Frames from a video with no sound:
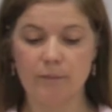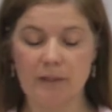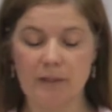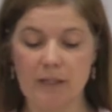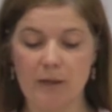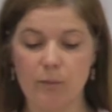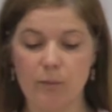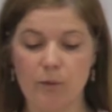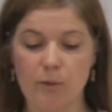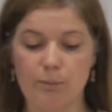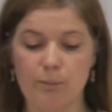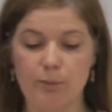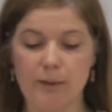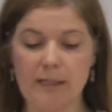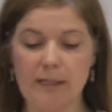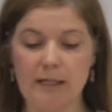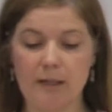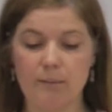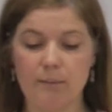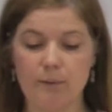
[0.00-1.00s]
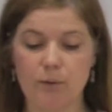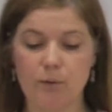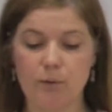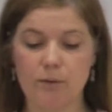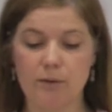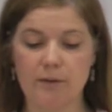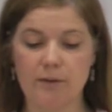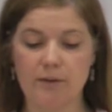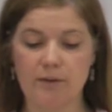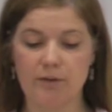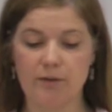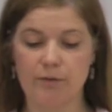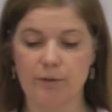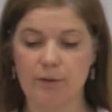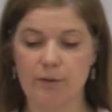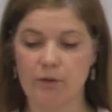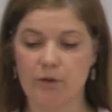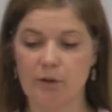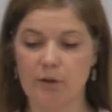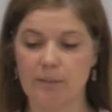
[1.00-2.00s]
it will bring up all of the
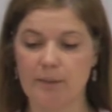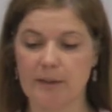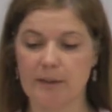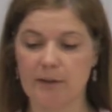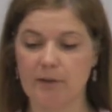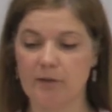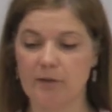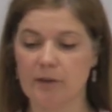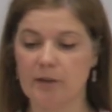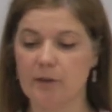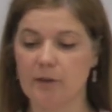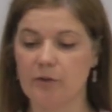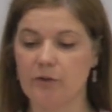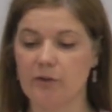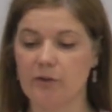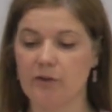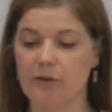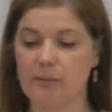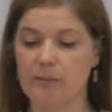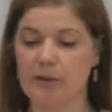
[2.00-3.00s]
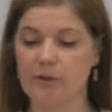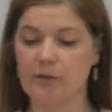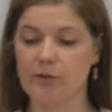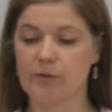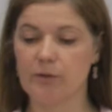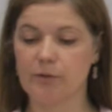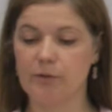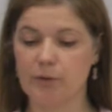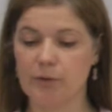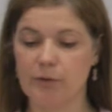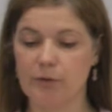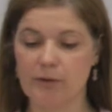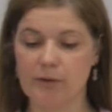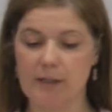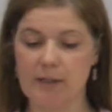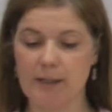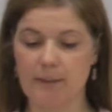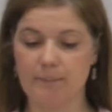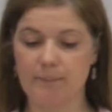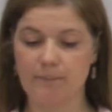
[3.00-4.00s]
different topics that those systematic reviews are
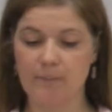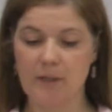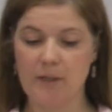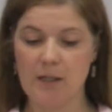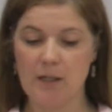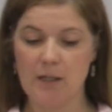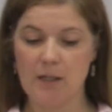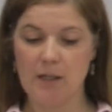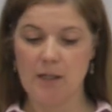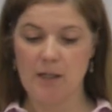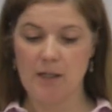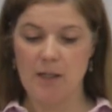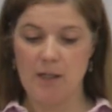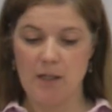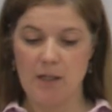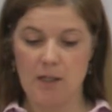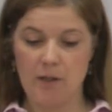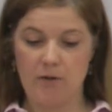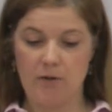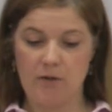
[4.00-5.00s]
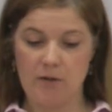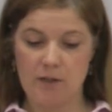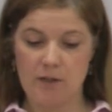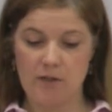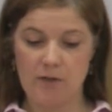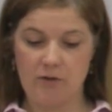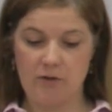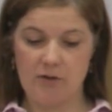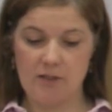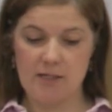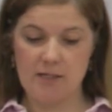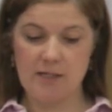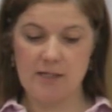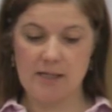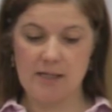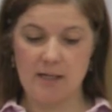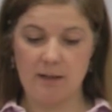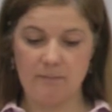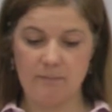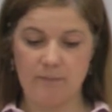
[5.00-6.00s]
in. So you can see
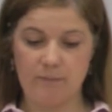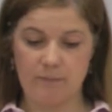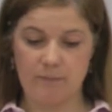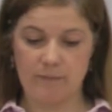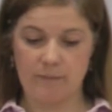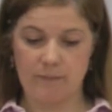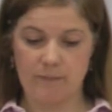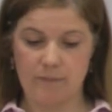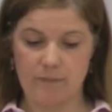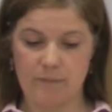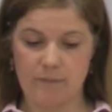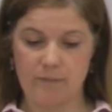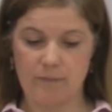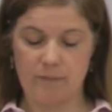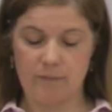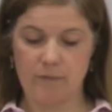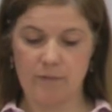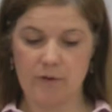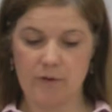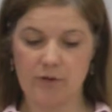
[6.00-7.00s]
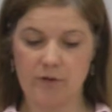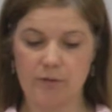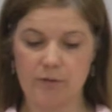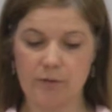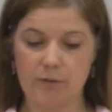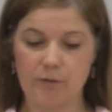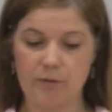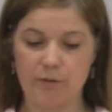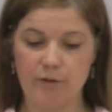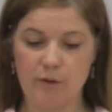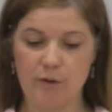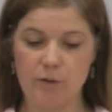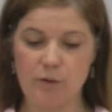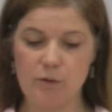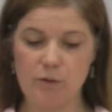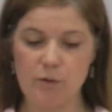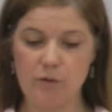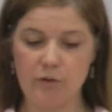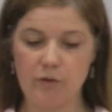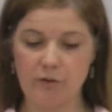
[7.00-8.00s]
there the different
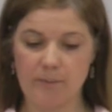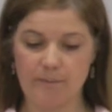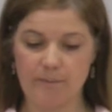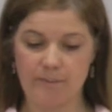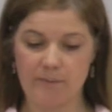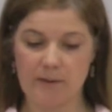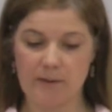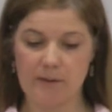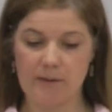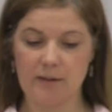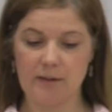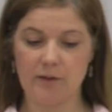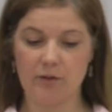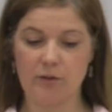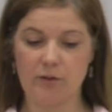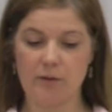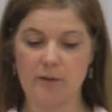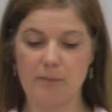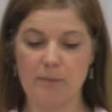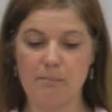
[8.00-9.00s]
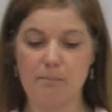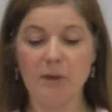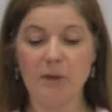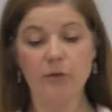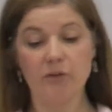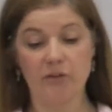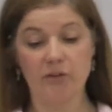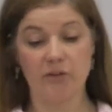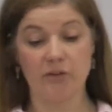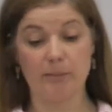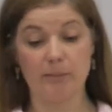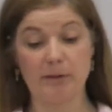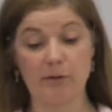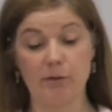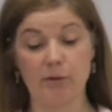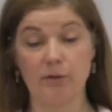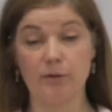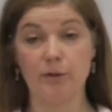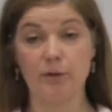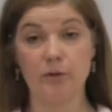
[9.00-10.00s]
reviews. There's the most systematic
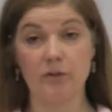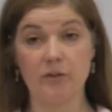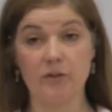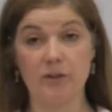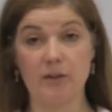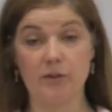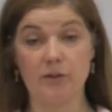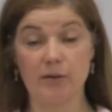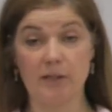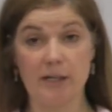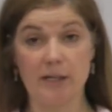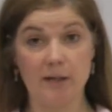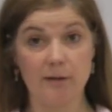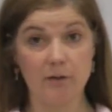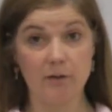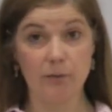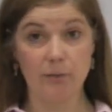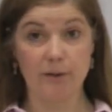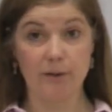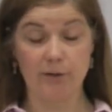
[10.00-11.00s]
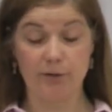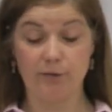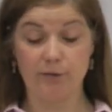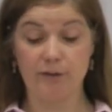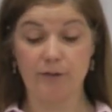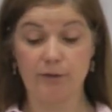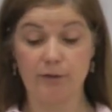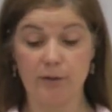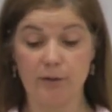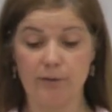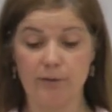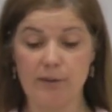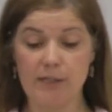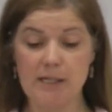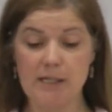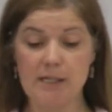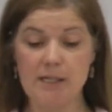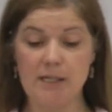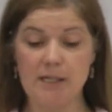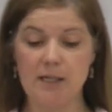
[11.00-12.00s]
reviews in dental caries, where there's
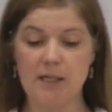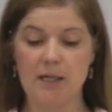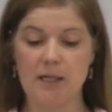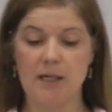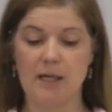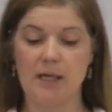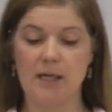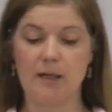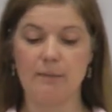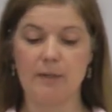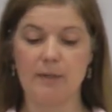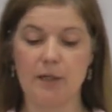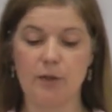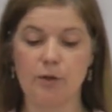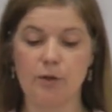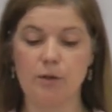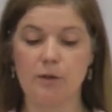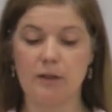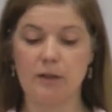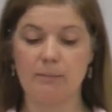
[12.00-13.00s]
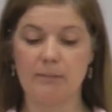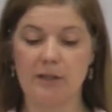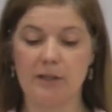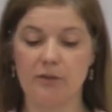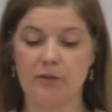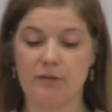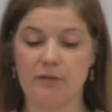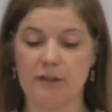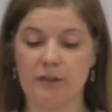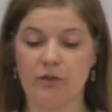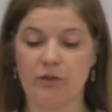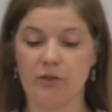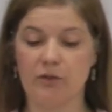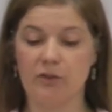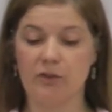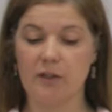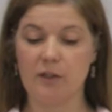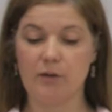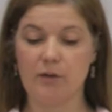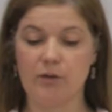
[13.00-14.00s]
53, and oral and maxillofacial
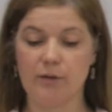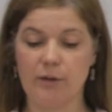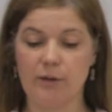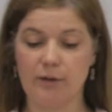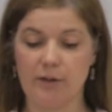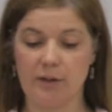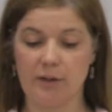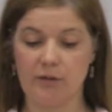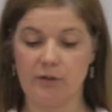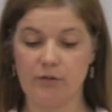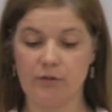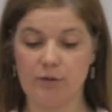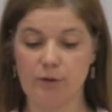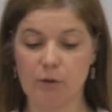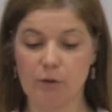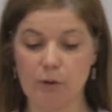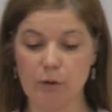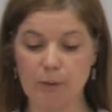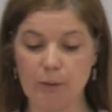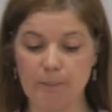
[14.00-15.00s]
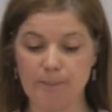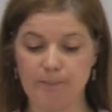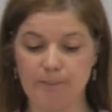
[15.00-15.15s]
surgery, 34.